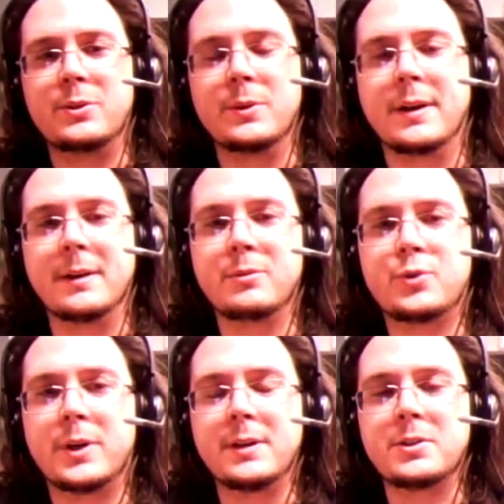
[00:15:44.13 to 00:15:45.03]
Do not
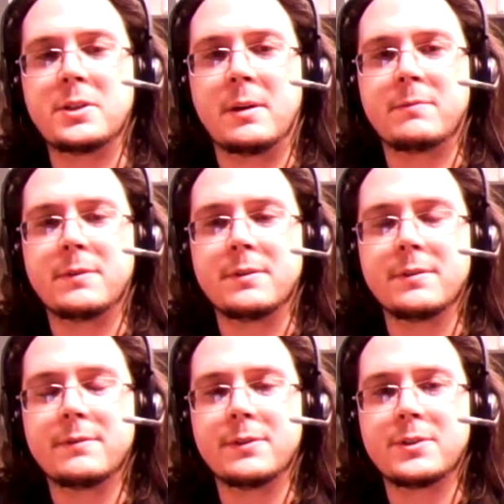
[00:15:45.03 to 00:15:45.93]
try to stop for
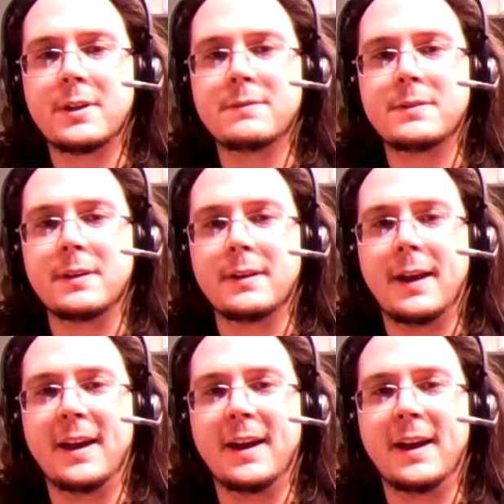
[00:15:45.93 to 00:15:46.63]
for safety.